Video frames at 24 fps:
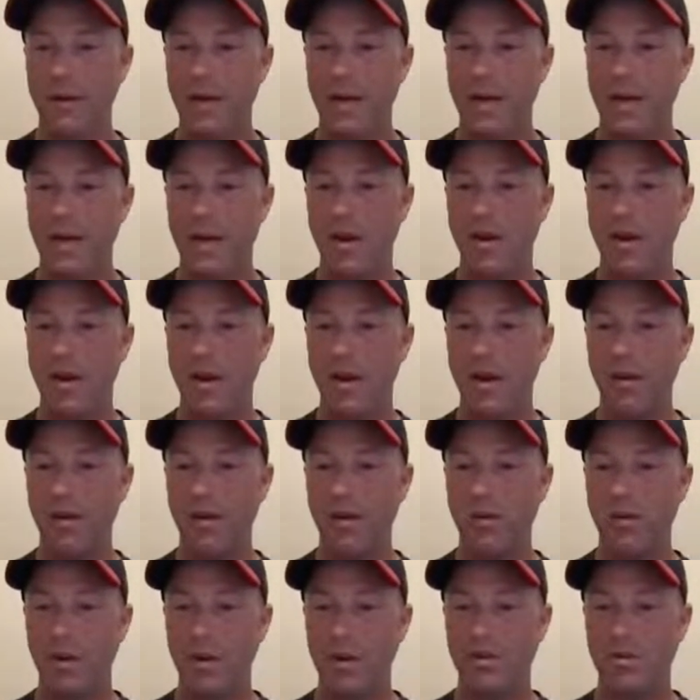Hearing,
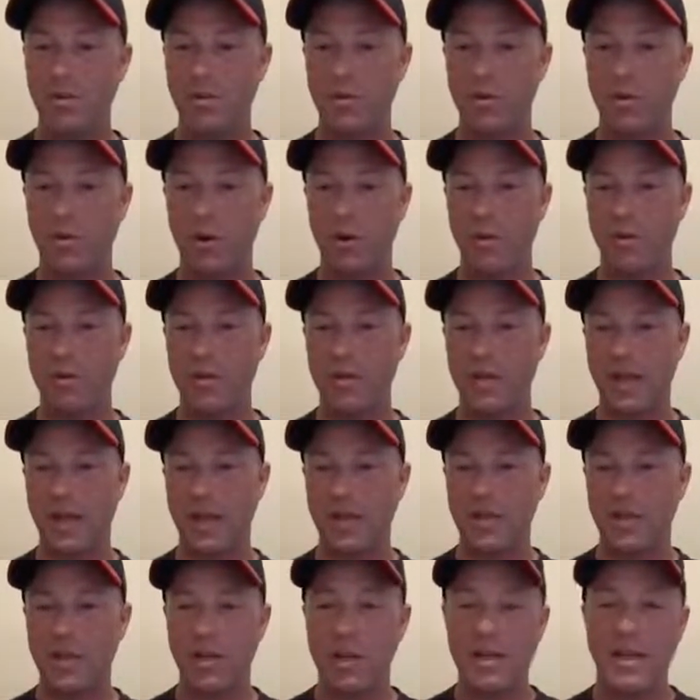respiratory
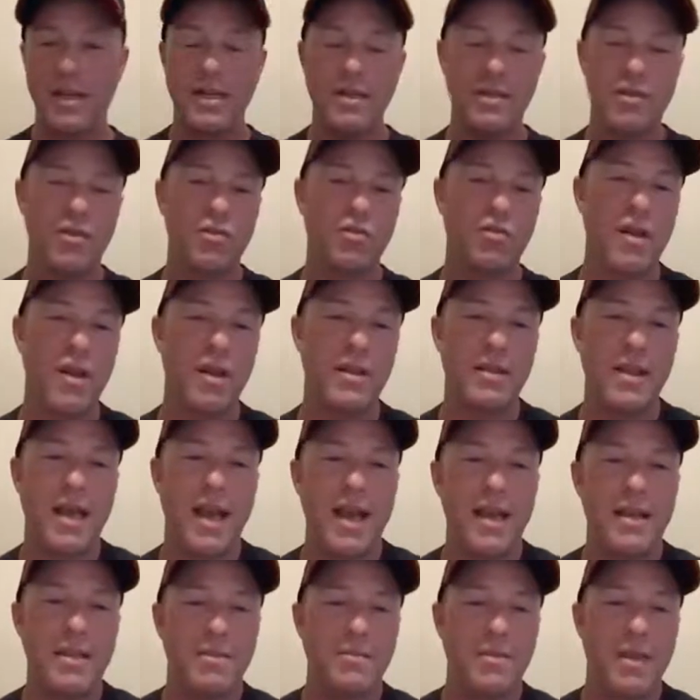protection, heat stress,
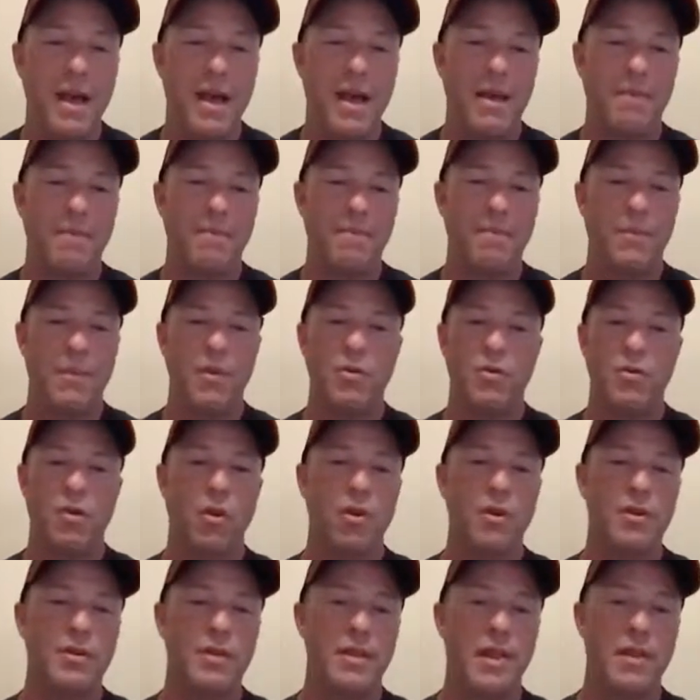hazmat, those
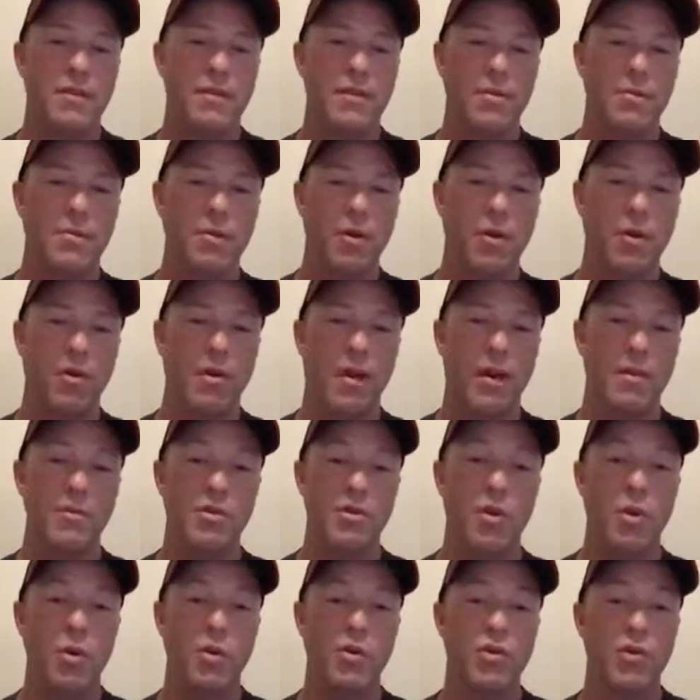are all safety
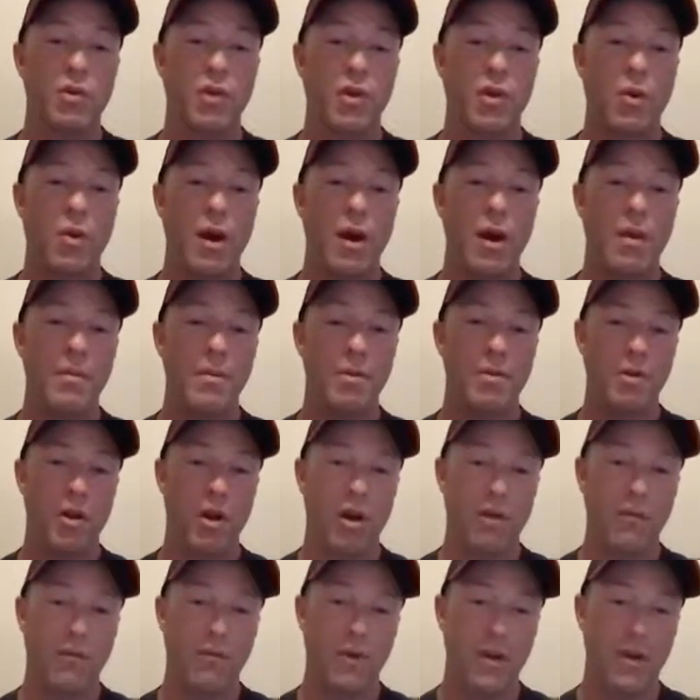programs. Know what your requirements
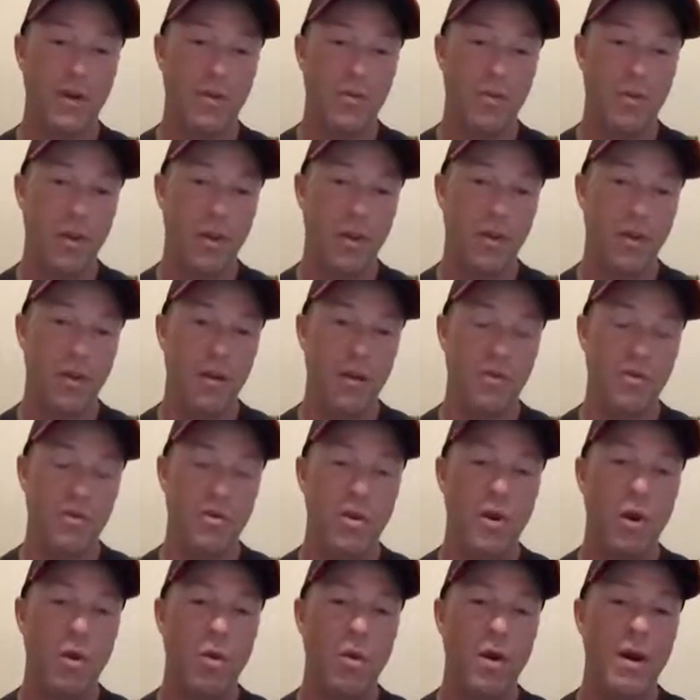are for each one of
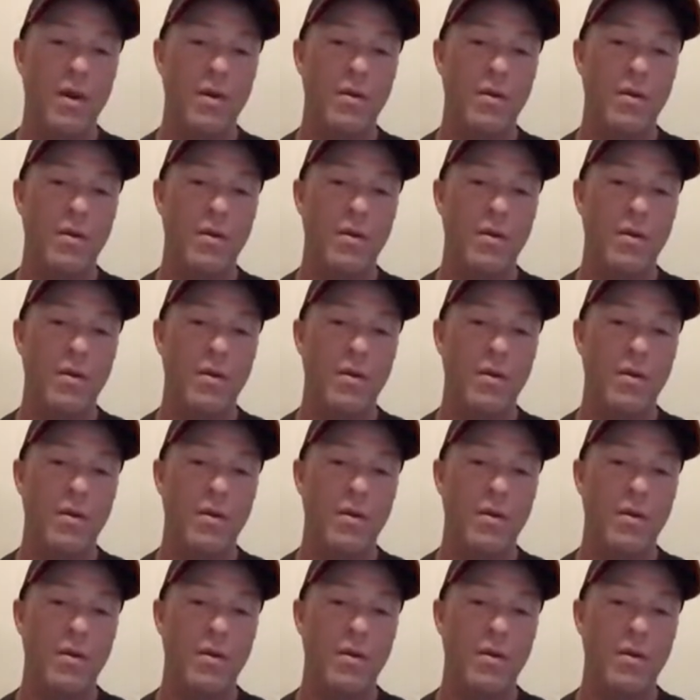those. Know when